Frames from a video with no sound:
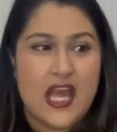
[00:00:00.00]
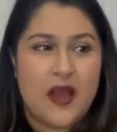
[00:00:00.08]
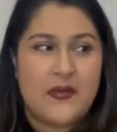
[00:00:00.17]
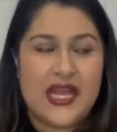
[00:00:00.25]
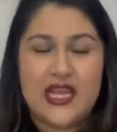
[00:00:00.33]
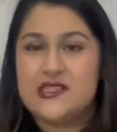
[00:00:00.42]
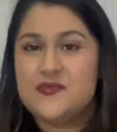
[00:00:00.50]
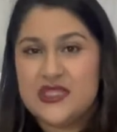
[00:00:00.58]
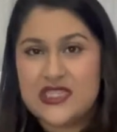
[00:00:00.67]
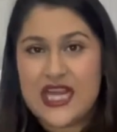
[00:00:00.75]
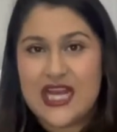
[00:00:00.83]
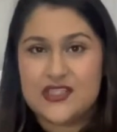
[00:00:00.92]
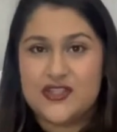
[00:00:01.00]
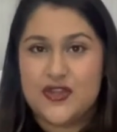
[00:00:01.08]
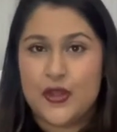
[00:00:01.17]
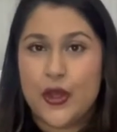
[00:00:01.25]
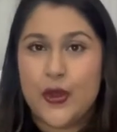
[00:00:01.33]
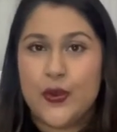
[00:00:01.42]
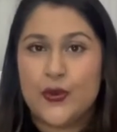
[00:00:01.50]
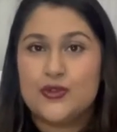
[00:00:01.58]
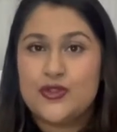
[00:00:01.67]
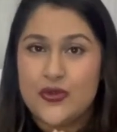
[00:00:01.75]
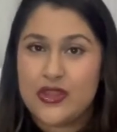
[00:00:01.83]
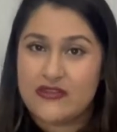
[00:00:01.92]
my husband has to go
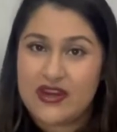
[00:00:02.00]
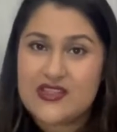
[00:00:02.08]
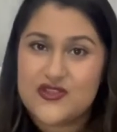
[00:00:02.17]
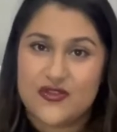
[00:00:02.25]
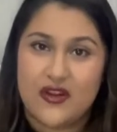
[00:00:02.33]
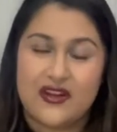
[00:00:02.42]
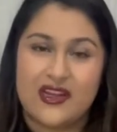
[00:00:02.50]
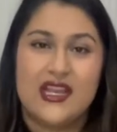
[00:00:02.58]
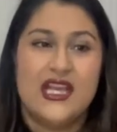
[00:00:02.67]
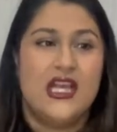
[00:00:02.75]
to the restaurant